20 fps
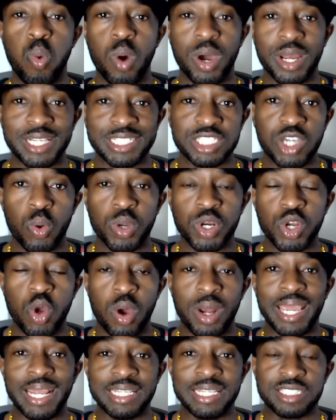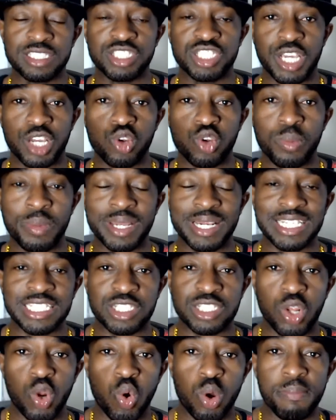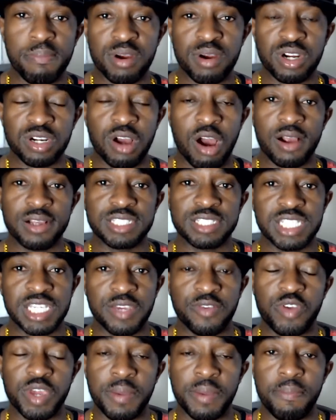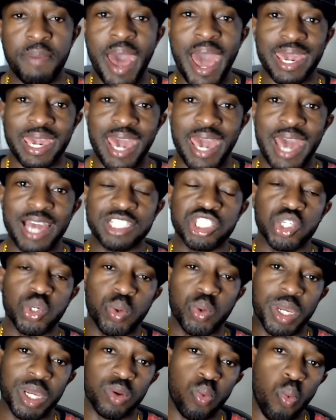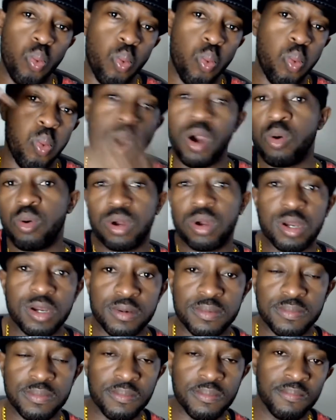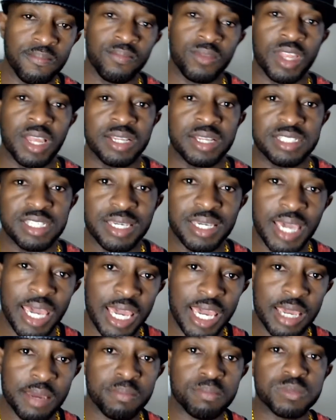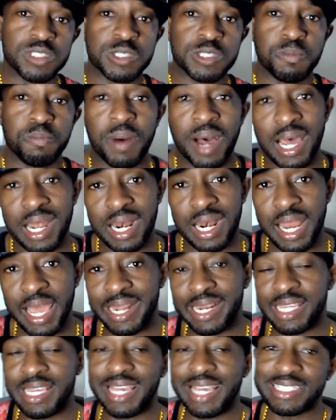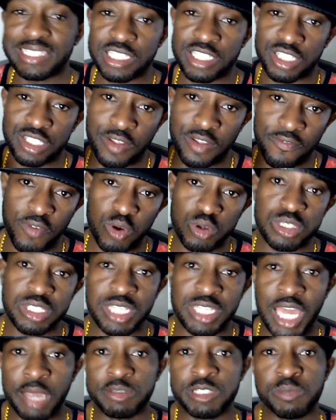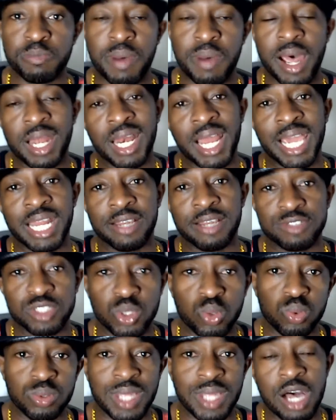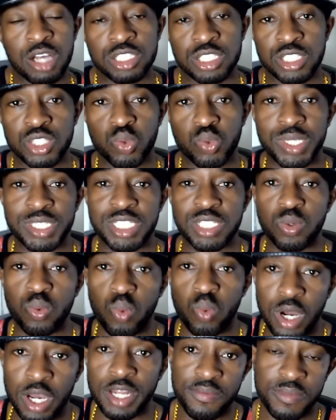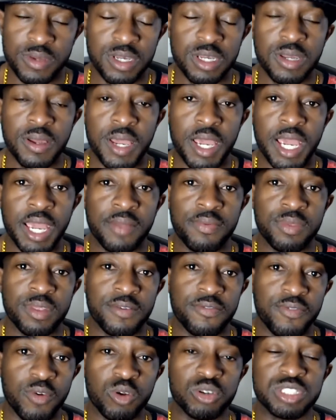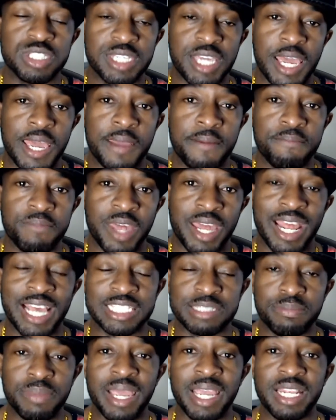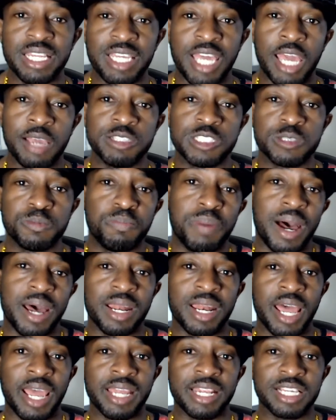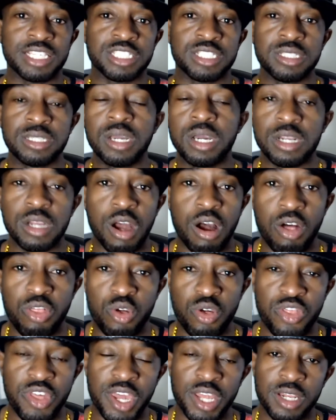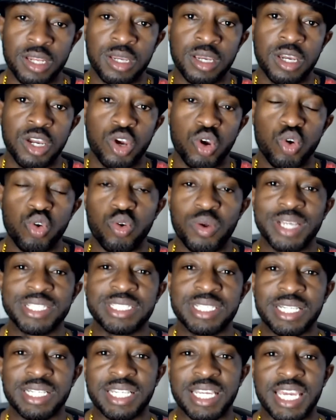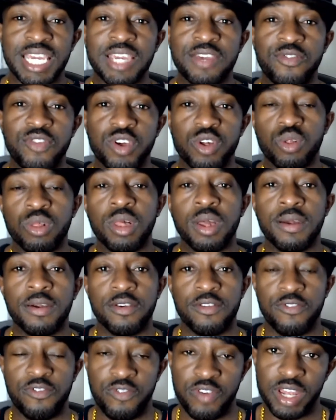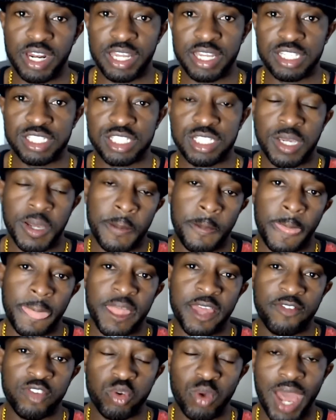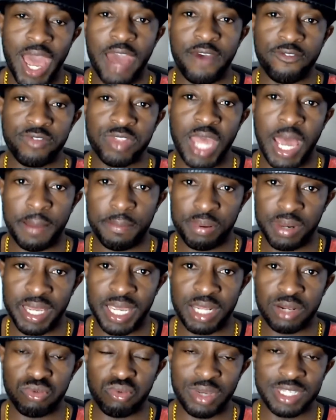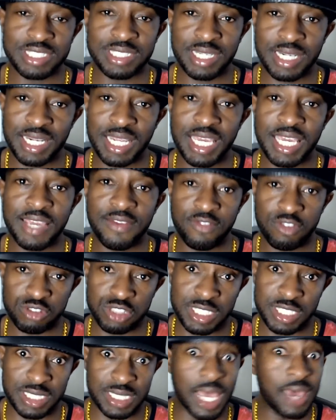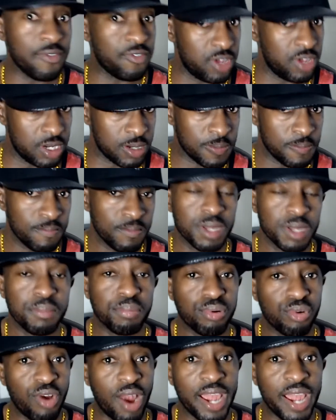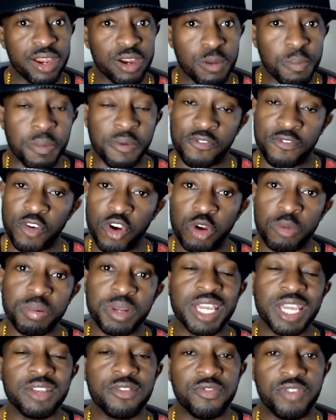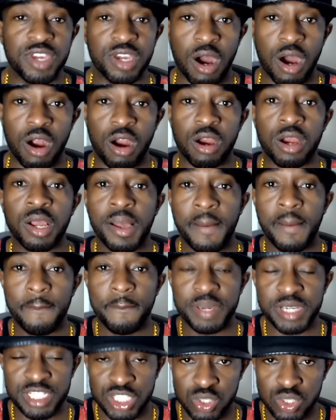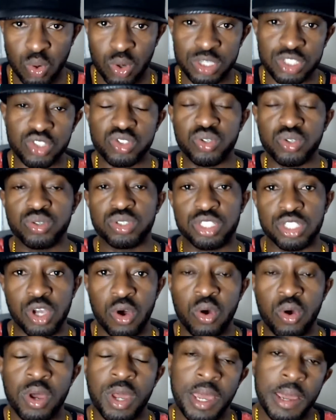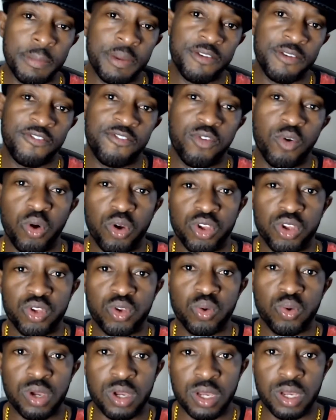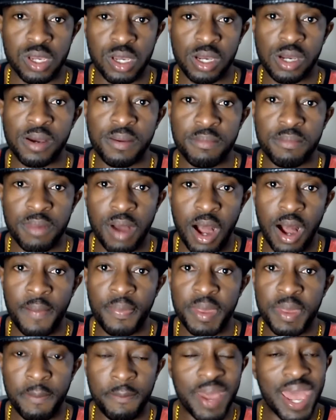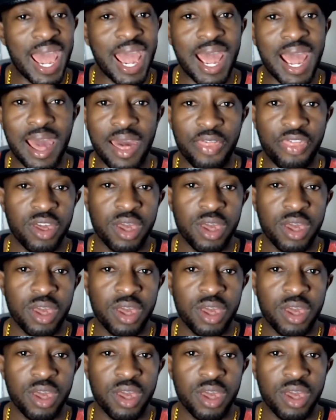is going on, ladies and gentlemen? It is Lord Bernhard TV back at you, and welcome to Game Spotlight. Yes, this is the first Game Spotlight of 2021, and the first game that has made Game Spotlight is none other than Resident Evil Village. If you have not played Resident Evil 7 prior, preferably in VR, be sure to do so before you come on the path